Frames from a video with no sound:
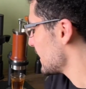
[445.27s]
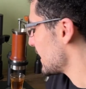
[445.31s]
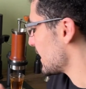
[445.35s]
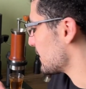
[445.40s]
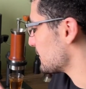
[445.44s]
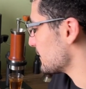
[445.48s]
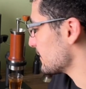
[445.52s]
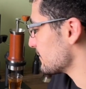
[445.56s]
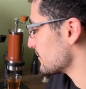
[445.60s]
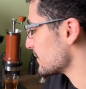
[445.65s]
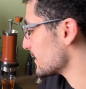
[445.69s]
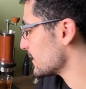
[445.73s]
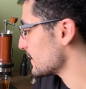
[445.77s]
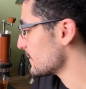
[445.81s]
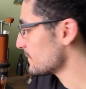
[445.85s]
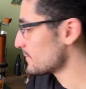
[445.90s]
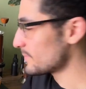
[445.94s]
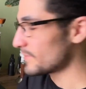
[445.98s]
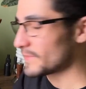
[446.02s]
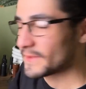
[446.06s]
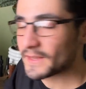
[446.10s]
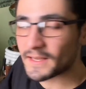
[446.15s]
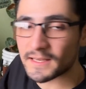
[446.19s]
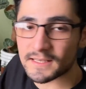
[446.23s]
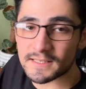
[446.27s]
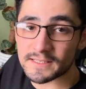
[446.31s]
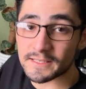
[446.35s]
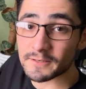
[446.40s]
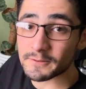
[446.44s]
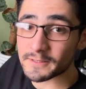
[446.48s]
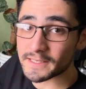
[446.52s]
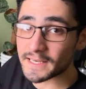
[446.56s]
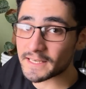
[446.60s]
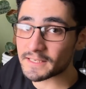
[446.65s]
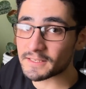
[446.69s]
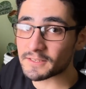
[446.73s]
However, it
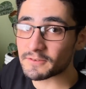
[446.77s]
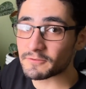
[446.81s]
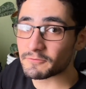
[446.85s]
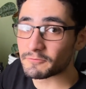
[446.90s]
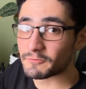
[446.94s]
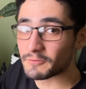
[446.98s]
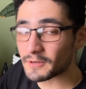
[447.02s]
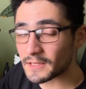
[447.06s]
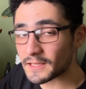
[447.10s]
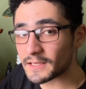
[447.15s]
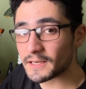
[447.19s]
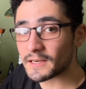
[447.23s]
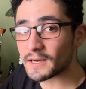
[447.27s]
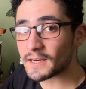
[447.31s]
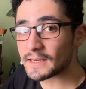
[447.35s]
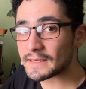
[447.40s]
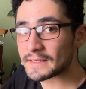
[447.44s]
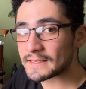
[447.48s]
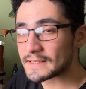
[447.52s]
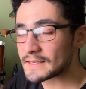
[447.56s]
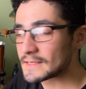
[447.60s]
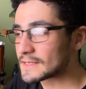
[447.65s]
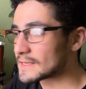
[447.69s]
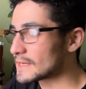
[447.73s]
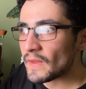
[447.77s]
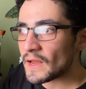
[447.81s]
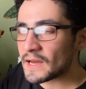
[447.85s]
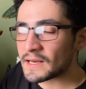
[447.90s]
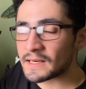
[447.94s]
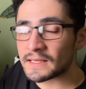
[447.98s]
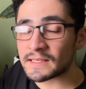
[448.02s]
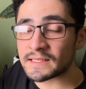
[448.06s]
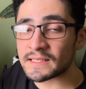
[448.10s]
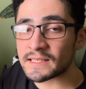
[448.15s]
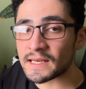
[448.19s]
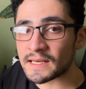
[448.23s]
still tastes really nice.
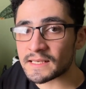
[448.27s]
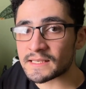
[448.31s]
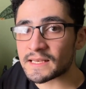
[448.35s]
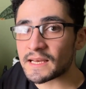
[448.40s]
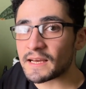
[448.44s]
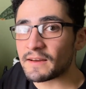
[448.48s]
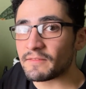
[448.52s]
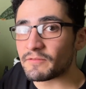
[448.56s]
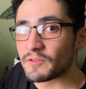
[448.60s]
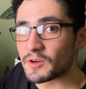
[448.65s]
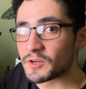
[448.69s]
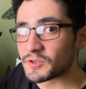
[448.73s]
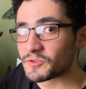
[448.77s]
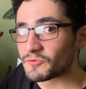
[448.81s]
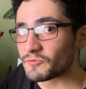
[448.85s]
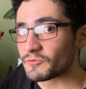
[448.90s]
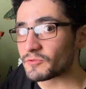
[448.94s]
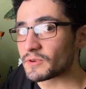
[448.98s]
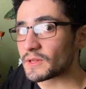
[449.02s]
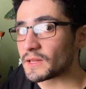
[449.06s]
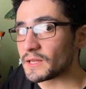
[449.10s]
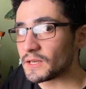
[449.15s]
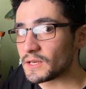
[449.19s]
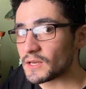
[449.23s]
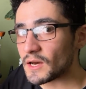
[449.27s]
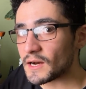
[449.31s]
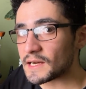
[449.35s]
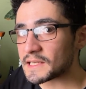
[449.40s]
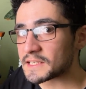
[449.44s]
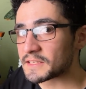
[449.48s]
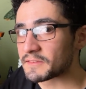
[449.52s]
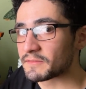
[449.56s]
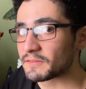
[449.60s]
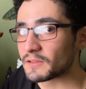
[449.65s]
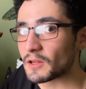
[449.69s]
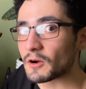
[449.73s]
And it does have those really
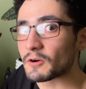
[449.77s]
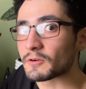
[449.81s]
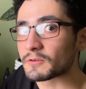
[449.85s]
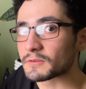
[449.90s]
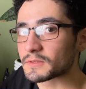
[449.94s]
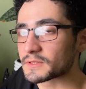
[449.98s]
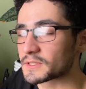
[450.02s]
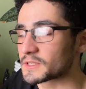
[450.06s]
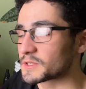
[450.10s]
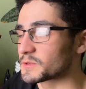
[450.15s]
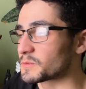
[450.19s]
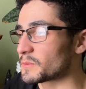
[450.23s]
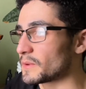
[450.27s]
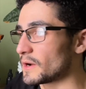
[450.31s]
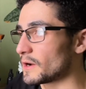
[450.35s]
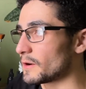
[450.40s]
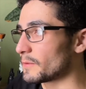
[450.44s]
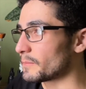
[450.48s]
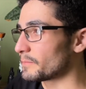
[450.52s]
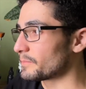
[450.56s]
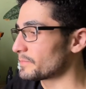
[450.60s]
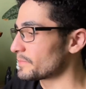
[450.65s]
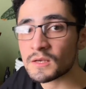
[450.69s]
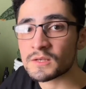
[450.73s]
nice florals as well.